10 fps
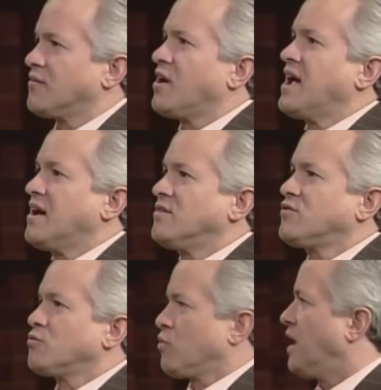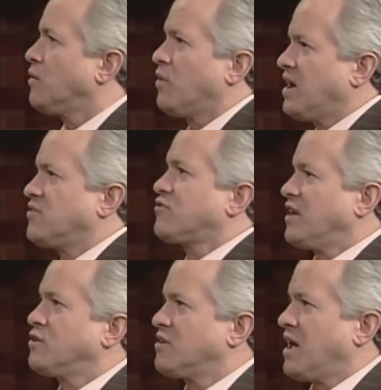of our hands right away and
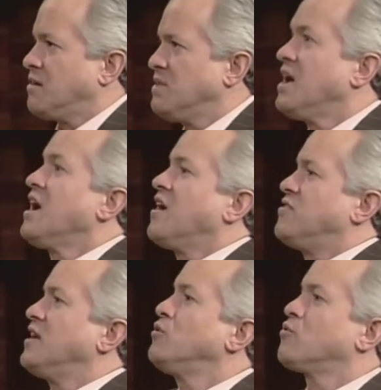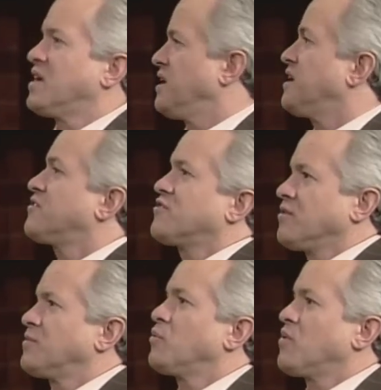said your name, and then you related to something